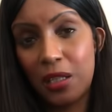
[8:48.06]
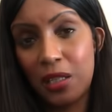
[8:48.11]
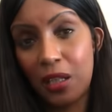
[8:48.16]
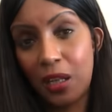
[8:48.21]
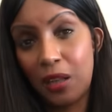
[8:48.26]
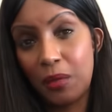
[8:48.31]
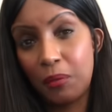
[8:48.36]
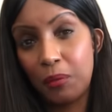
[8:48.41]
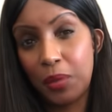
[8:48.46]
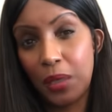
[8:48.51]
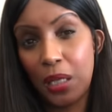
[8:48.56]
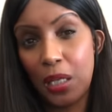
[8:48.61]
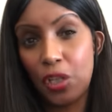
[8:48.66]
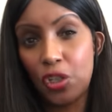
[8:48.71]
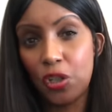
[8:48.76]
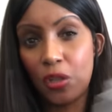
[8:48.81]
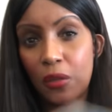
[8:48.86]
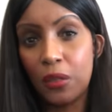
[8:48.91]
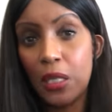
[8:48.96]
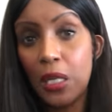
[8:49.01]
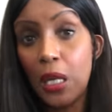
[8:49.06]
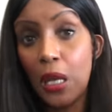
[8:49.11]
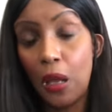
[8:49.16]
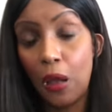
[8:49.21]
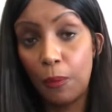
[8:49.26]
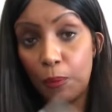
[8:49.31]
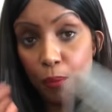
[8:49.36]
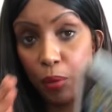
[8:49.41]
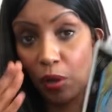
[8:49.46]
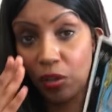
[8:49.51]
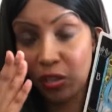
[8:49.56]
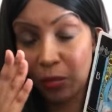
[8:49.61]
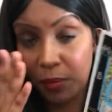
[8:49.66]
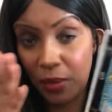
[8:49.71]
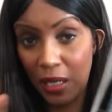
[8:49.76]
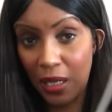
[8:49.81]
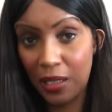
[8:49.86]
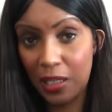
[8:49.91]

this to completion and possibly